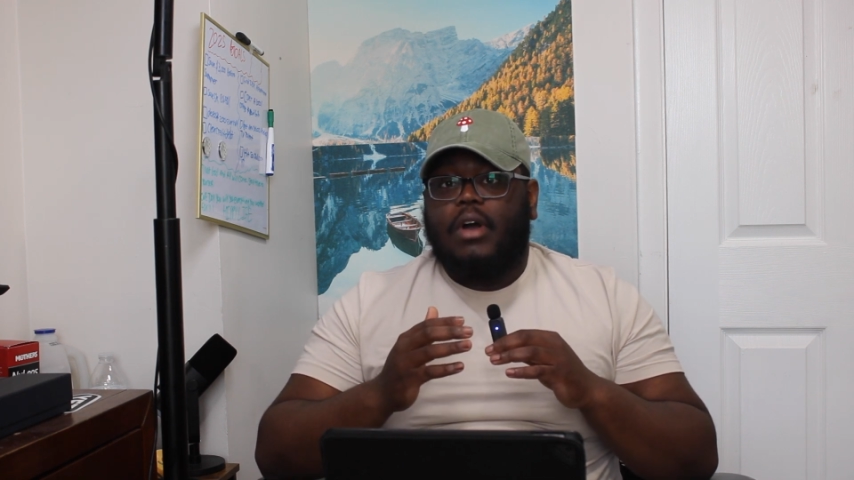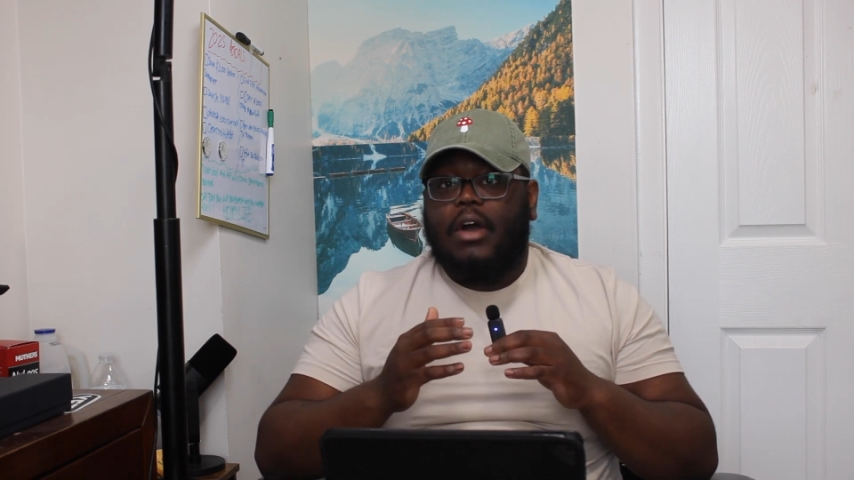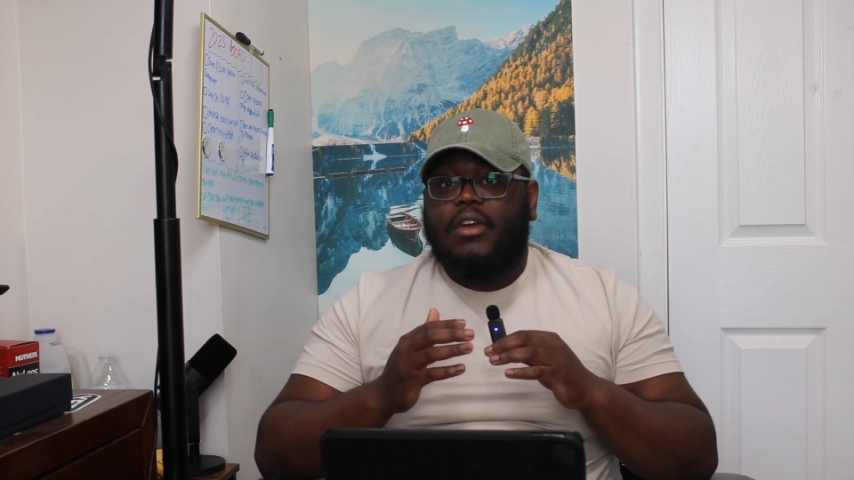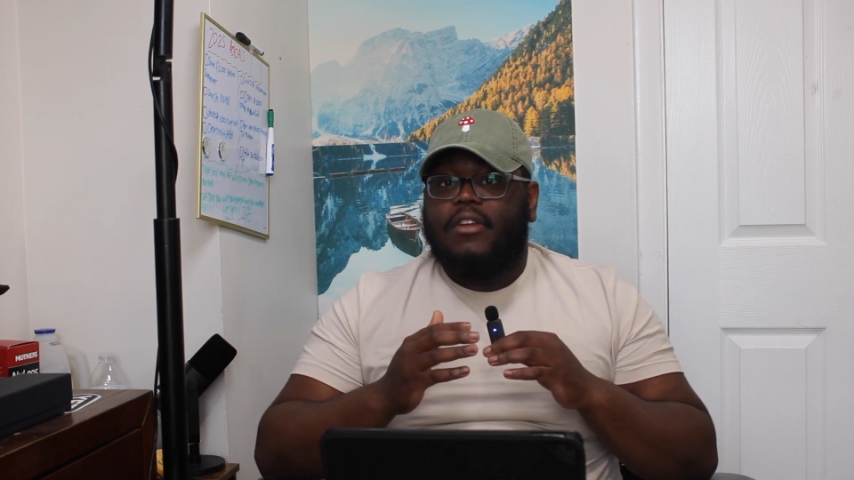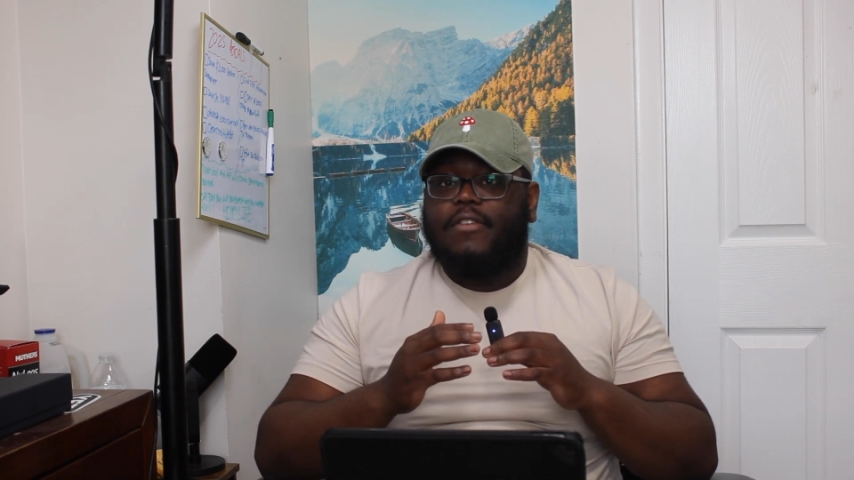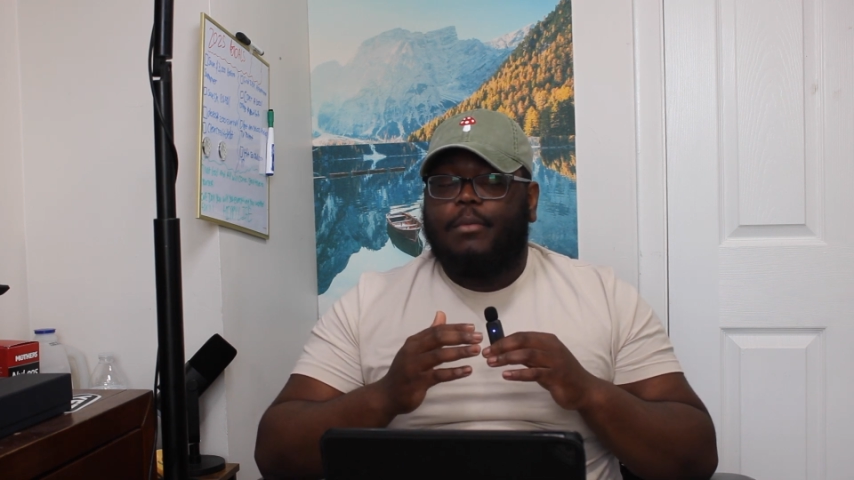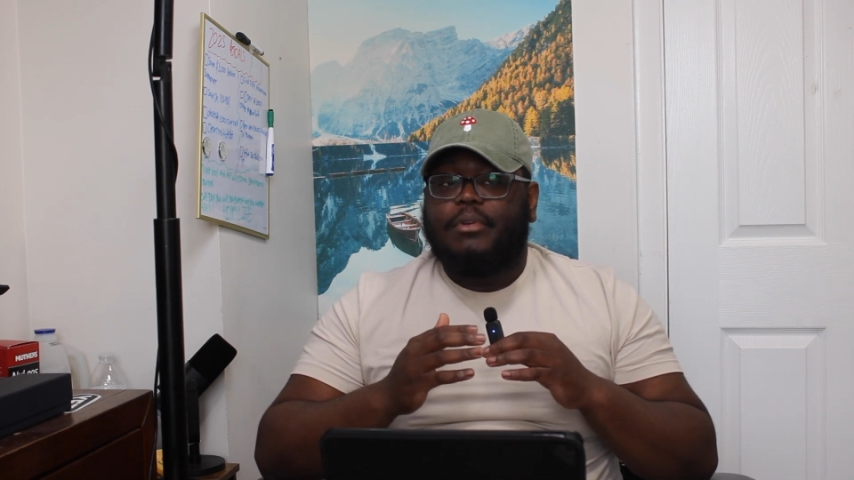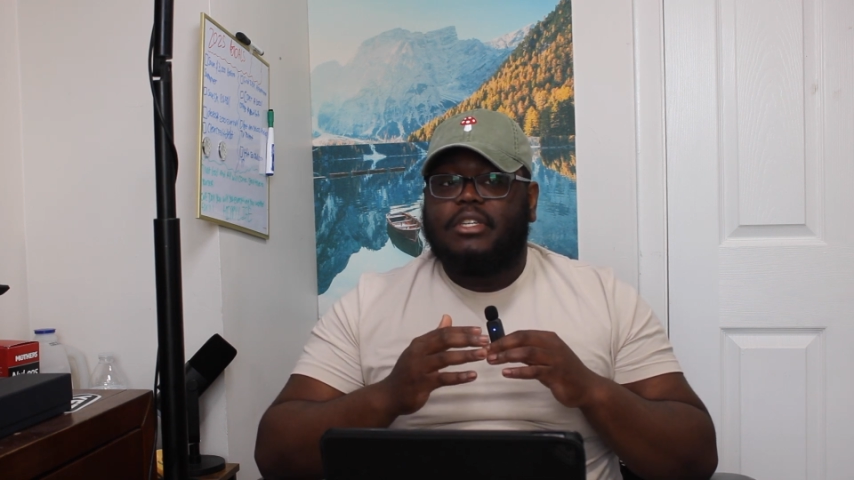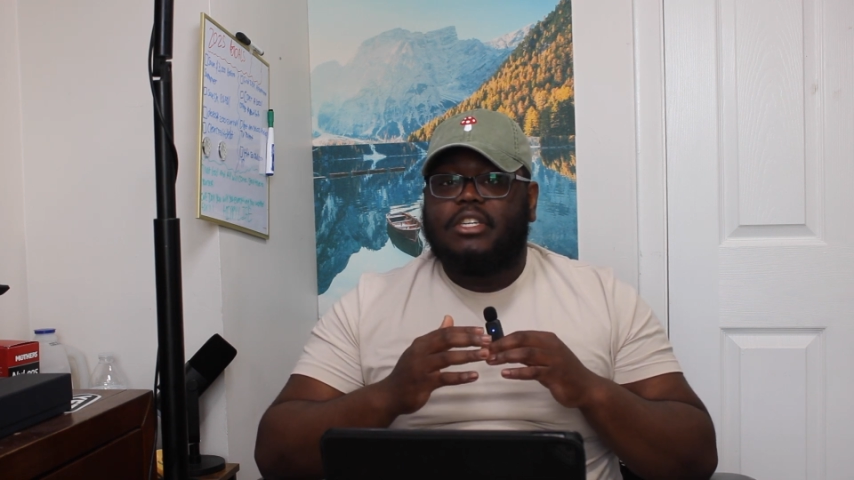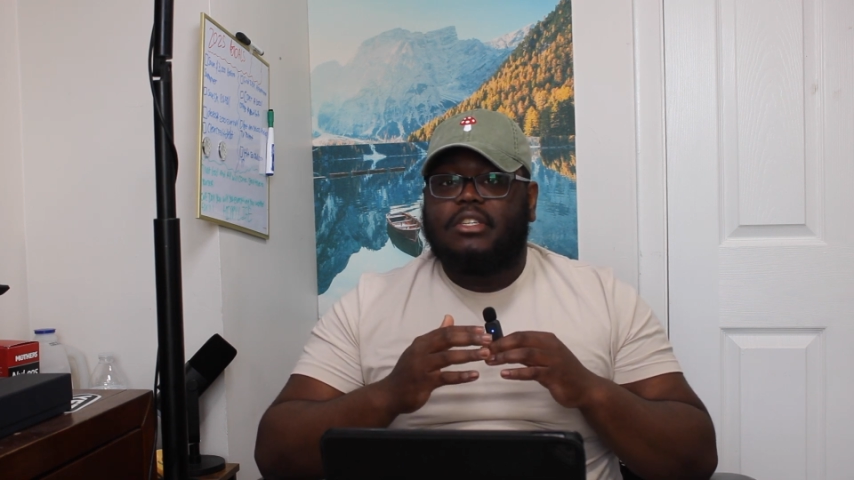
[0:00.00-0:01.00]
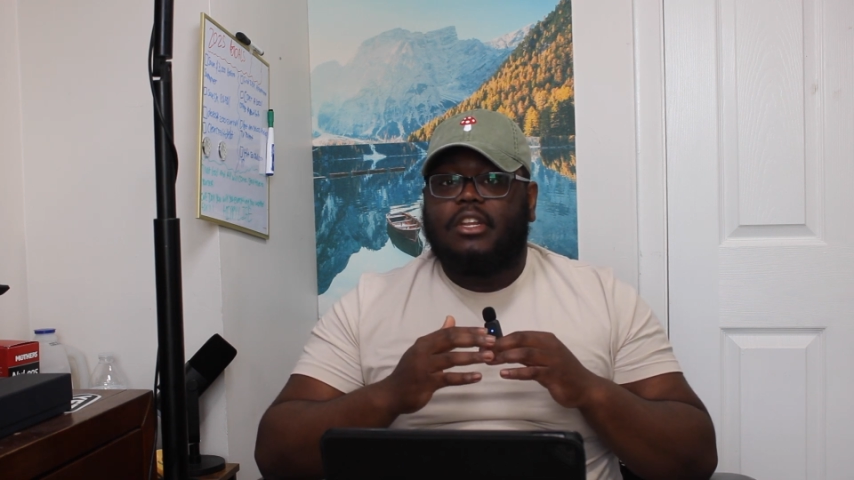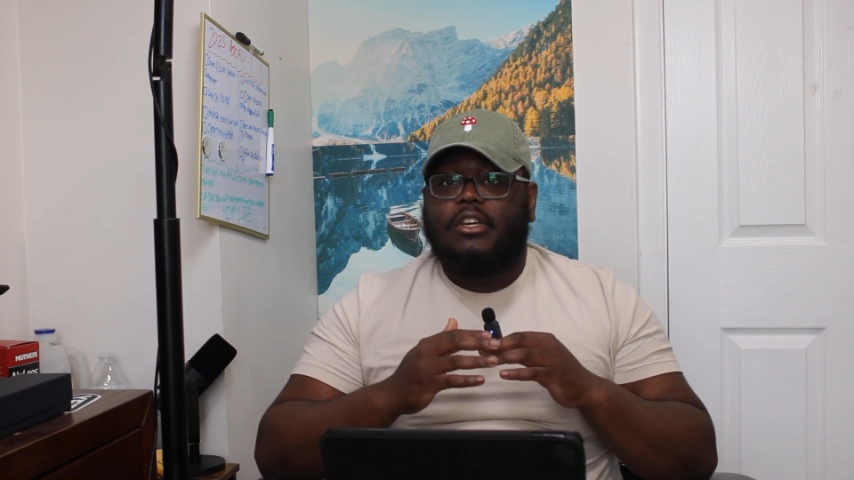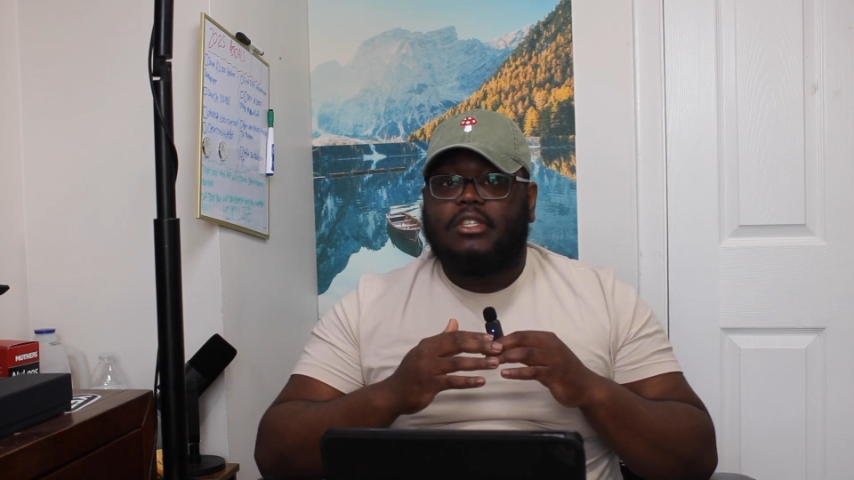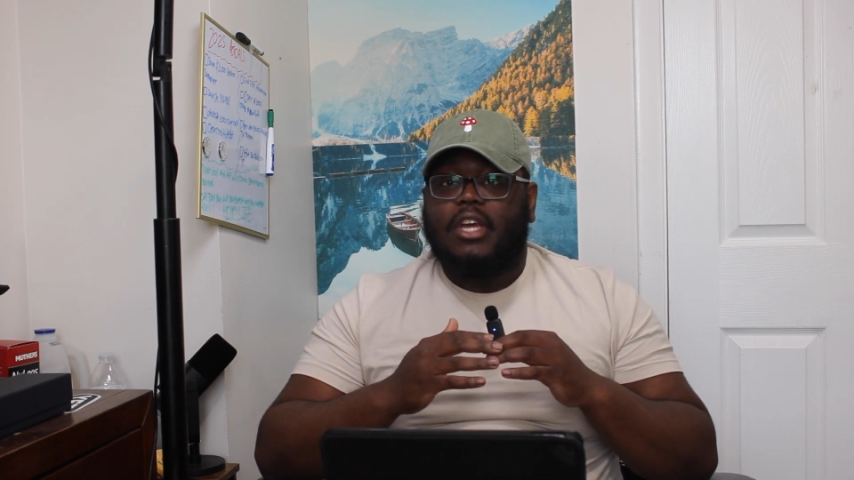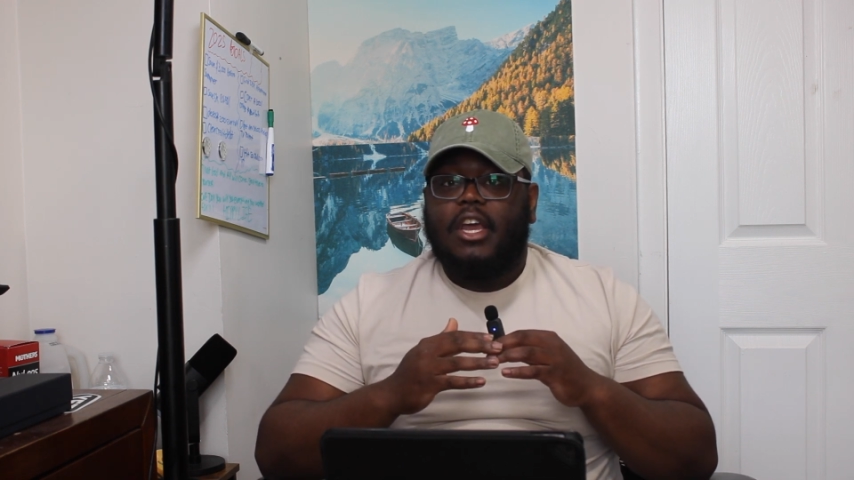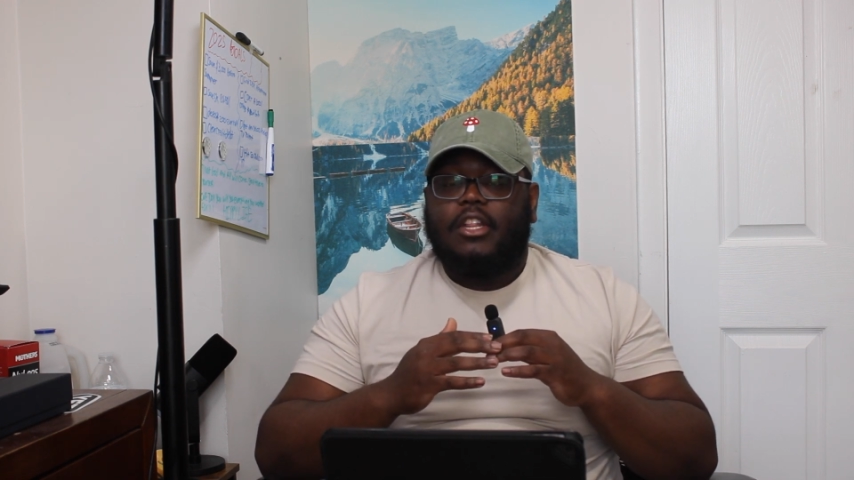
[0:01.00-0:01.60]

how NFL preseason looks,